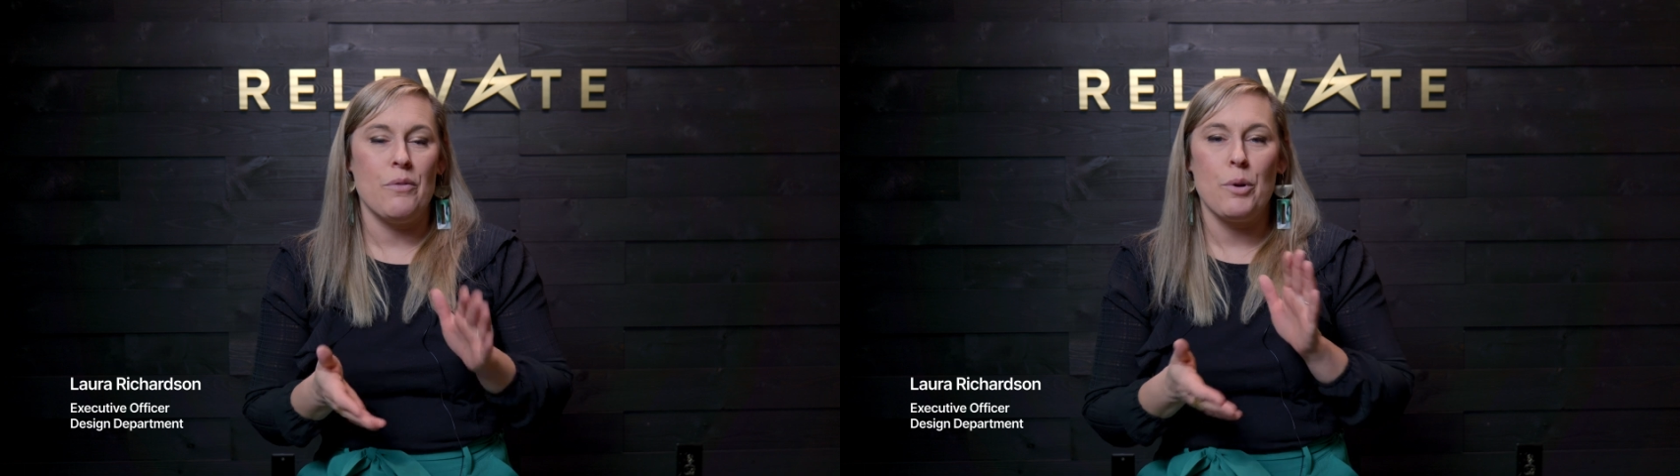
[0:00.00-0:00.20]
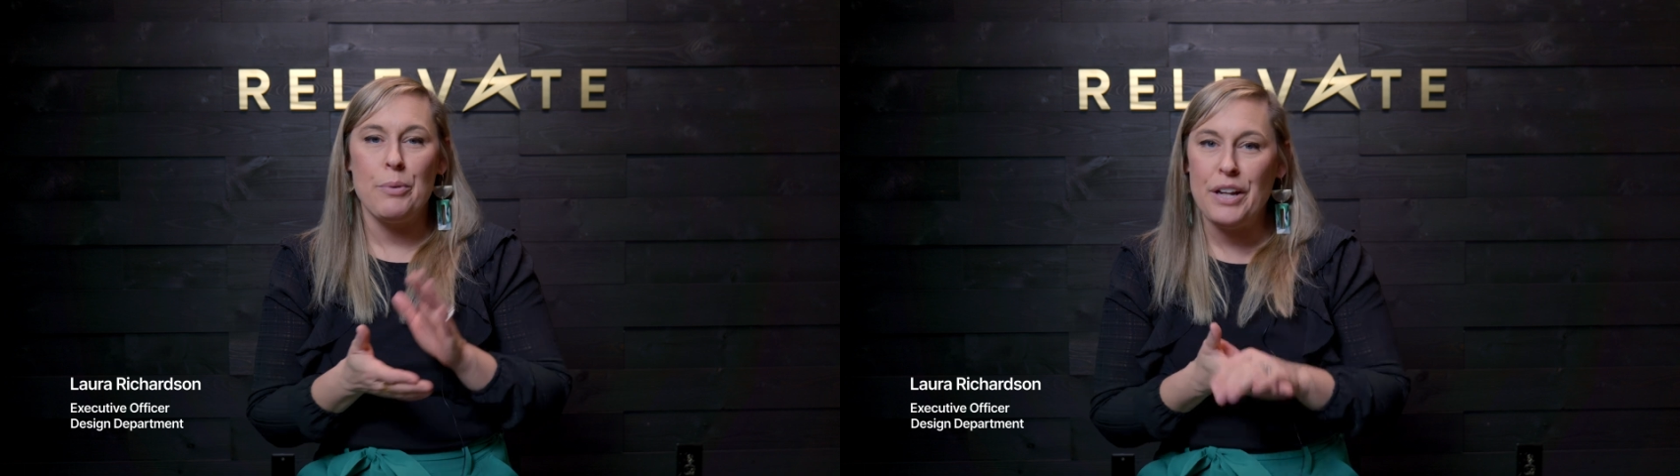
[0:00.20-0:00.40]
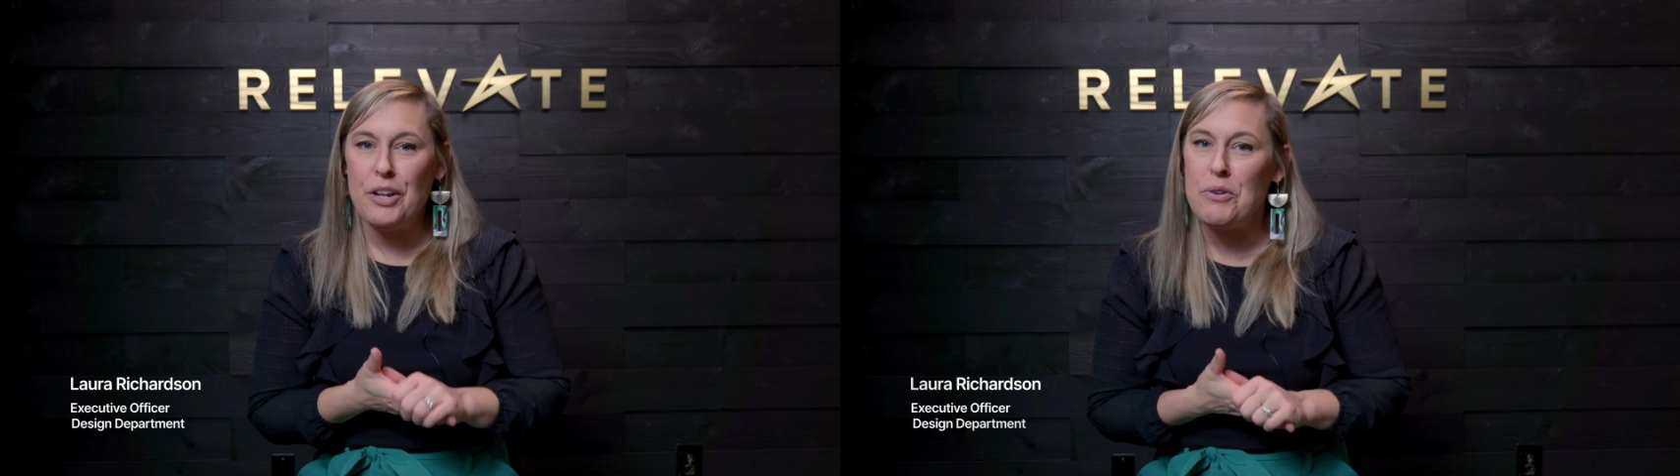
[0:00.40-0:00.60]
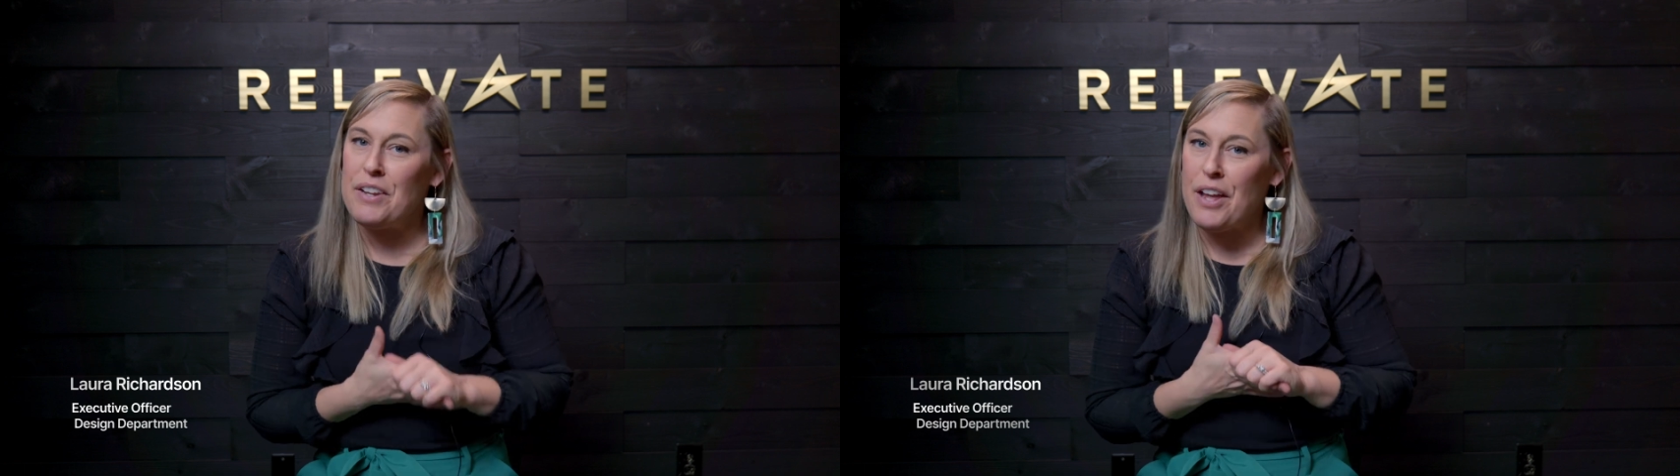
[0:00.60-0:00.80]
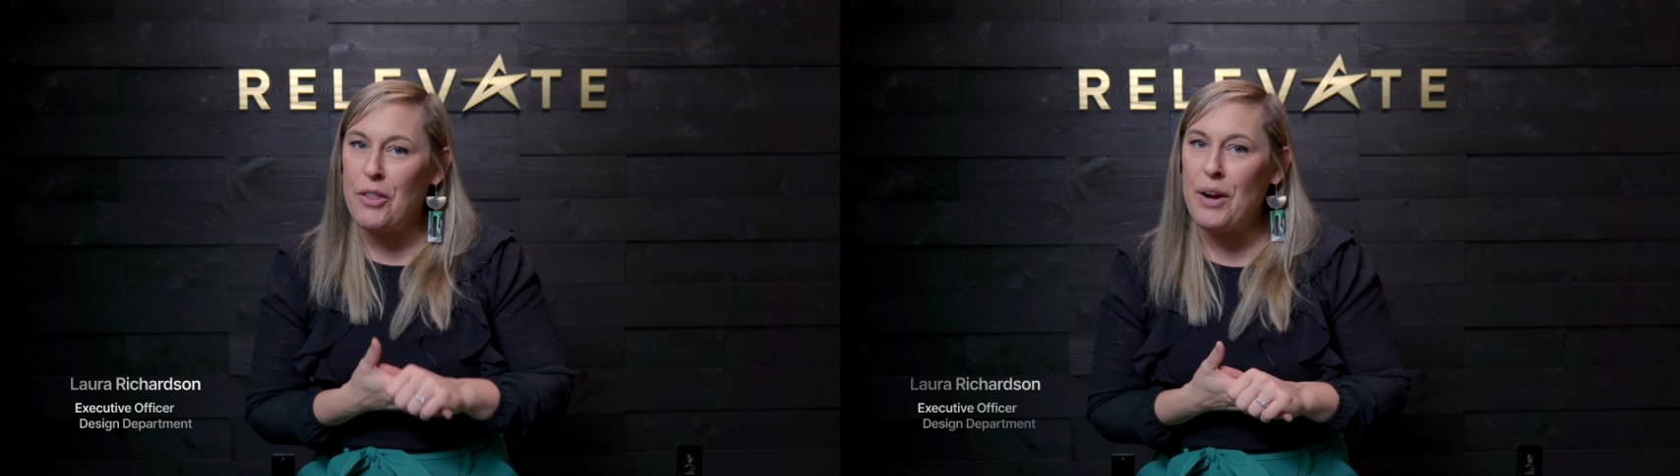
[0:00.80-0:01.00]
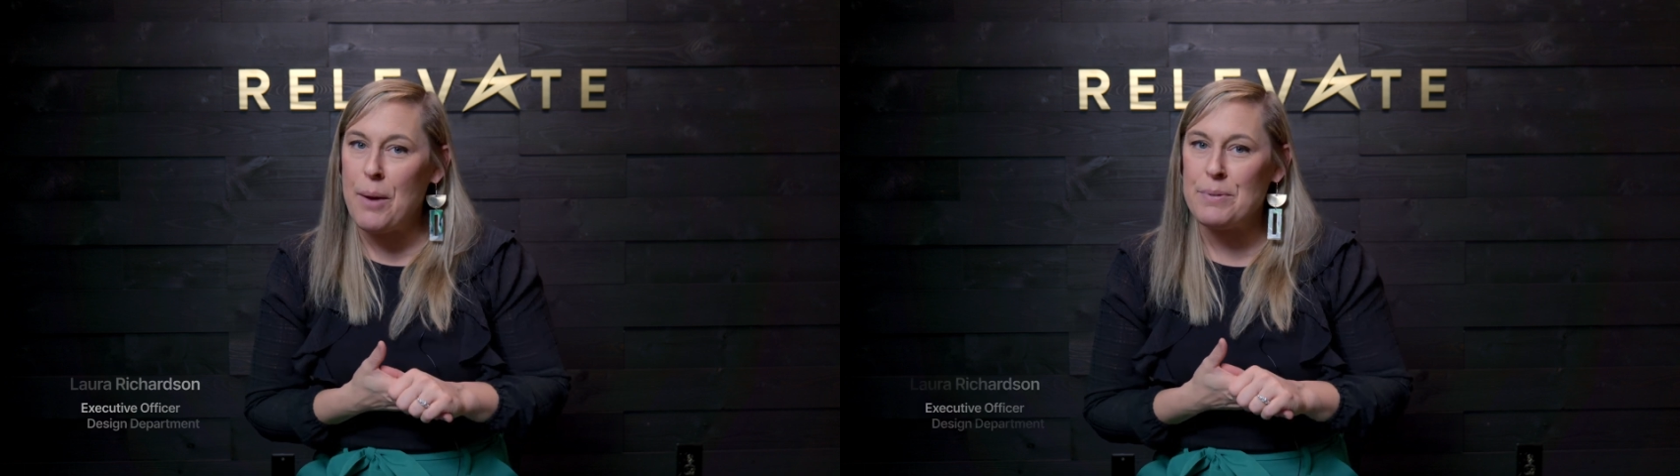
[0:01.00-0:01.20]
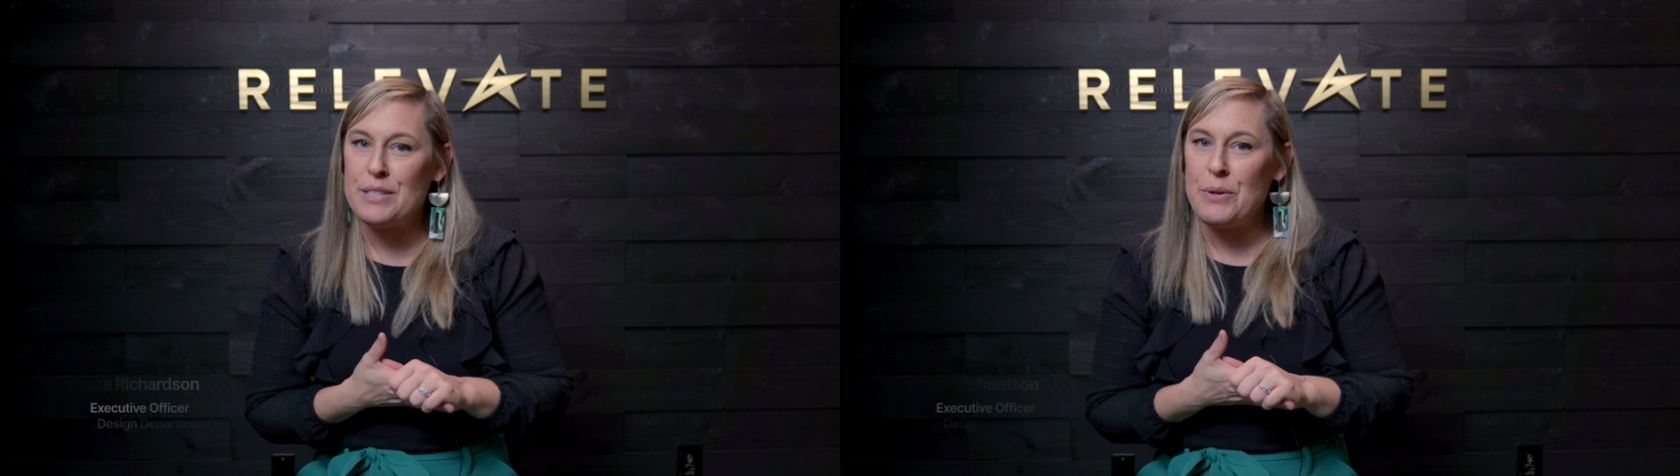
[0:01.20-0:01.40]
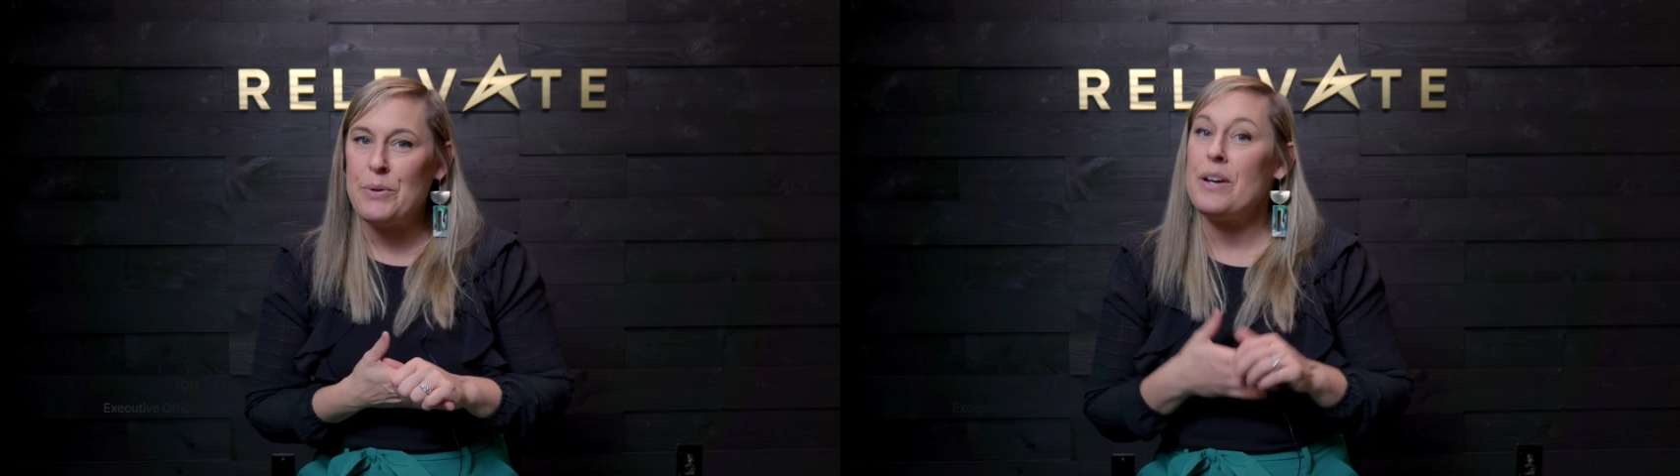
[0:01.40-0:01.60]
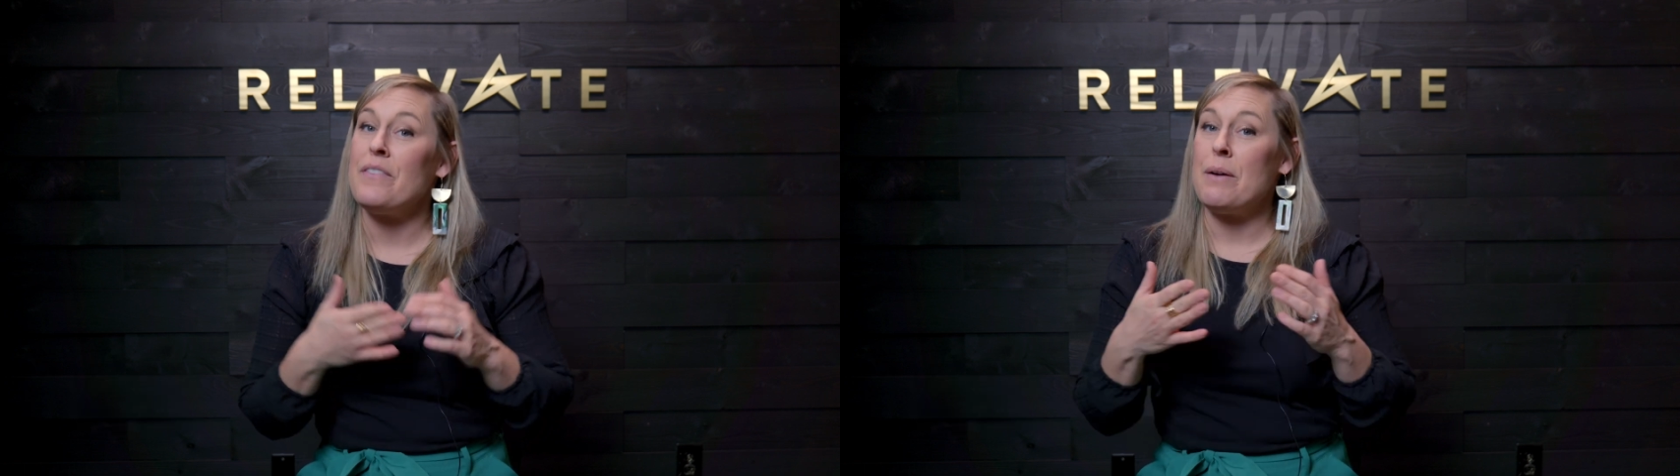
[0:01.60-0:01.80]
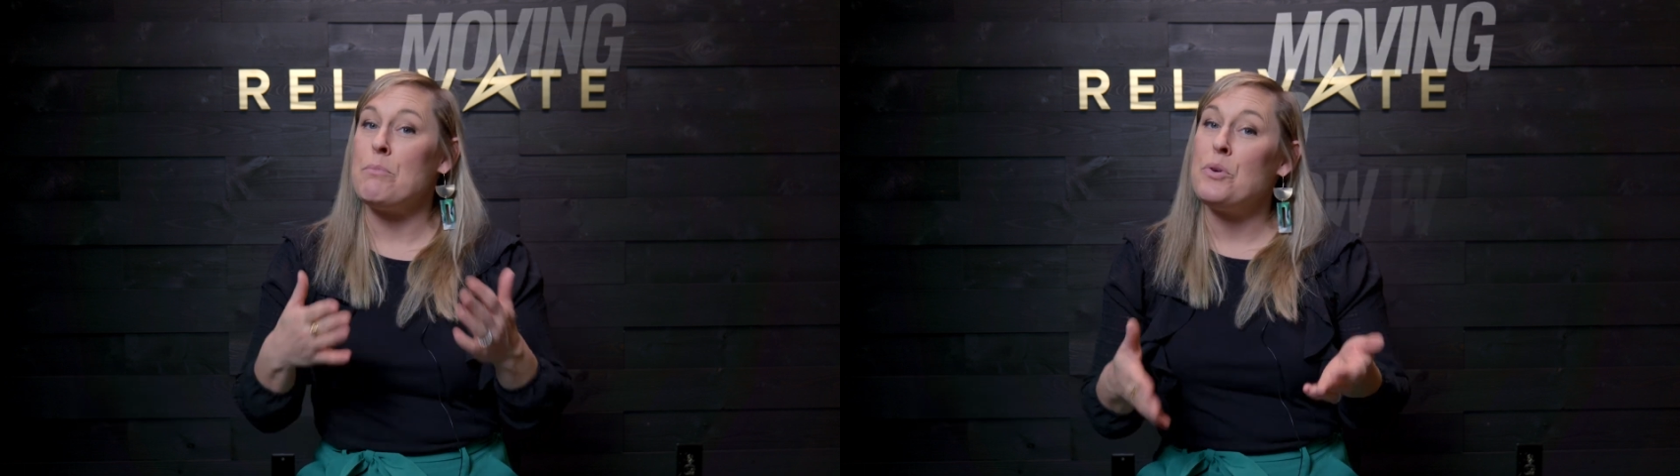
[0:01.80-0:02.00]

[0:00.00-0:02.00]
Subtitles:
We're bringing you another episode of I'm